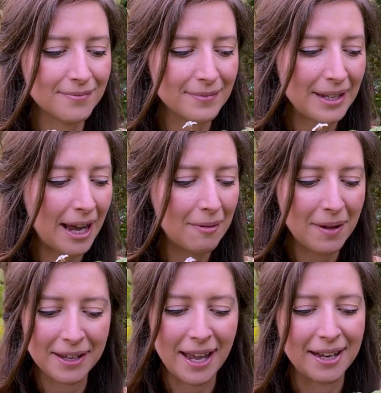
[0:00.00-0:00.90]
Yeah,
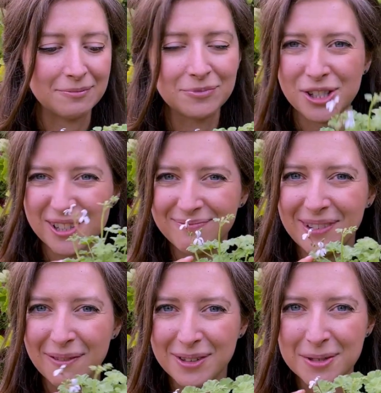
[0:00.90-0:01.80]
again, just
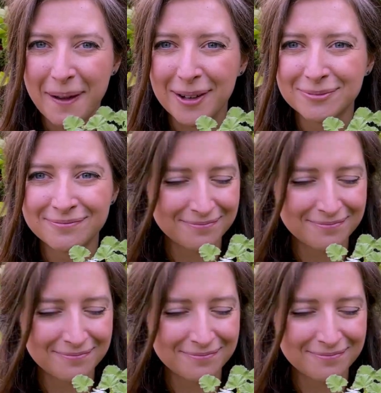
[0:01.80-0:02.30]
love the smell.